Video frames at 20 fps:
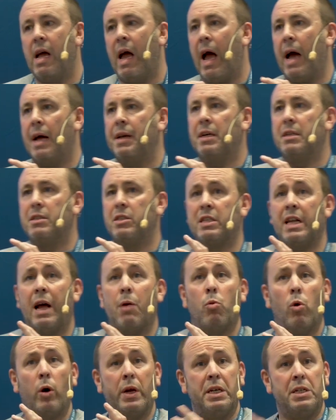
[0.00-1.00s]
and
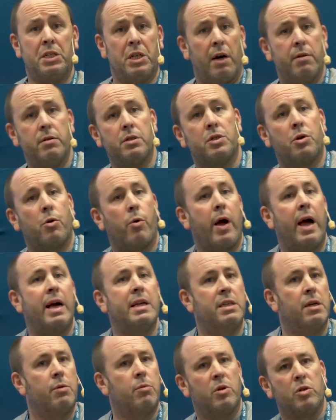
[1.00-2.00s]
understand what each other's
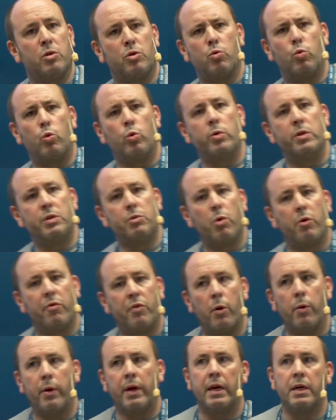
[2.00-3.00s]
created, because we're always
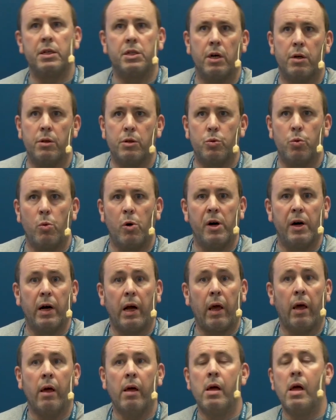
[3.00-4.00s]
reviewing each other's
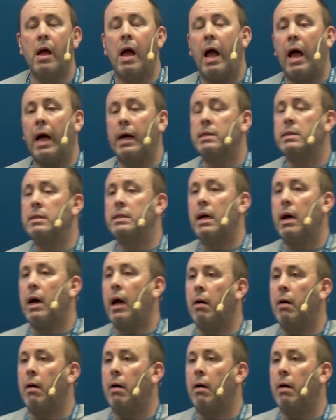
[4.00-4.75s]
work, and